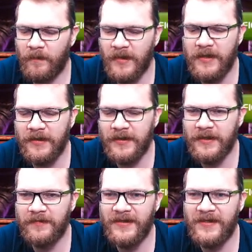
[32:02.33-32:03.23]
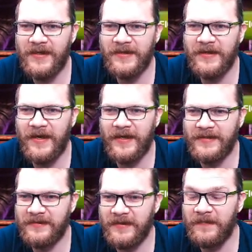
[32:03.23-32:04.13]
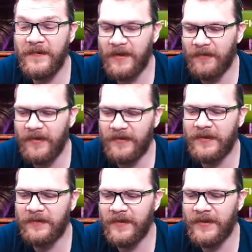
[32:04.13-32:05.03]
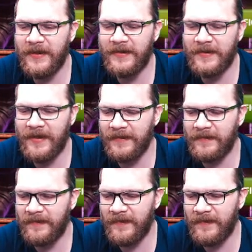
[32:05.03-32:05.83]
Guillotine 2099 is... If you have Guillotine 2099,